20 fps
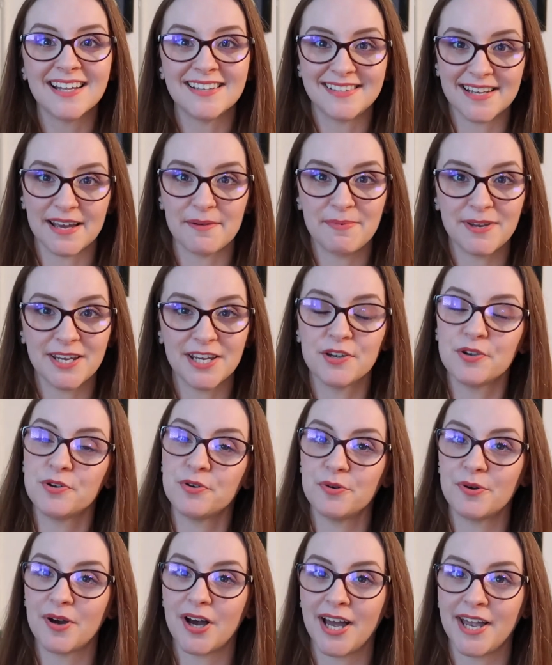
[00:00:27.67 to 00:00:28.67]
Debbie
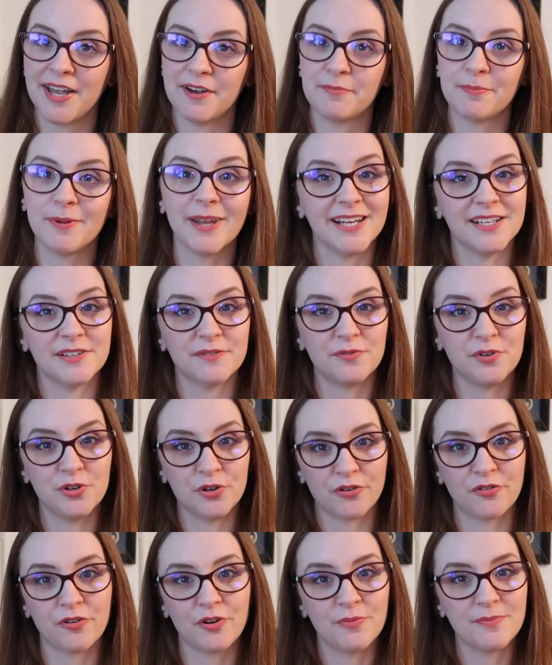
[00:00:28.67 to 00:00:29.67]
who I have played a
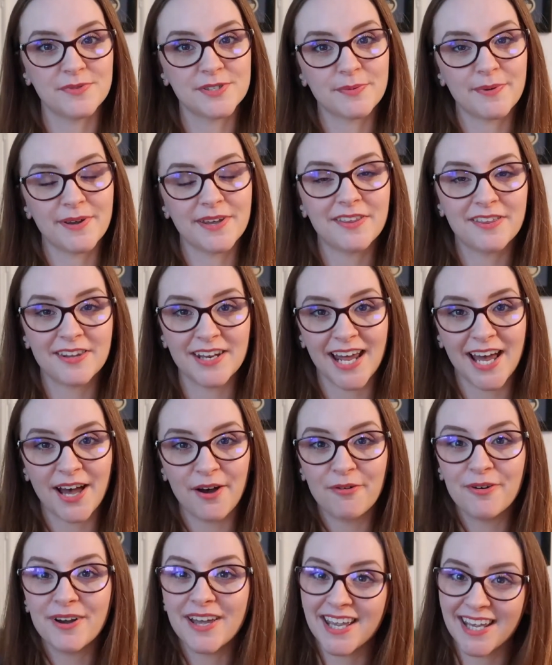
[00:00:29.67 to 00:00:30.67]
few rooms with
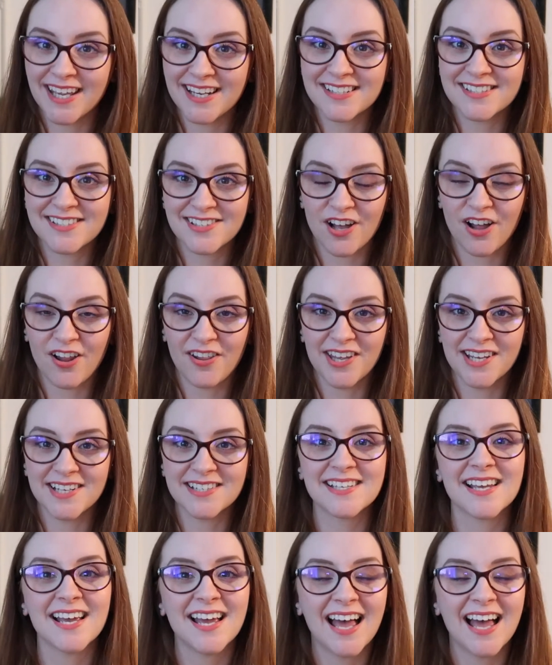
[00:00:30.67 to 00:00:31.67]
now in
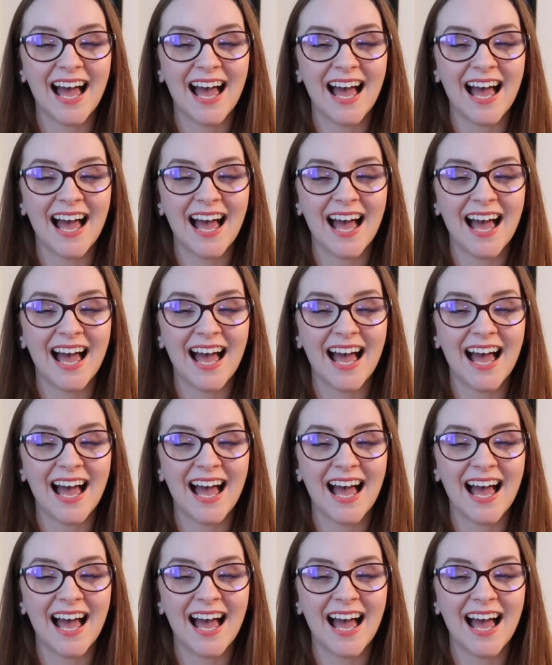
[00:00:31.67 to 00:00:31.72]
Scotland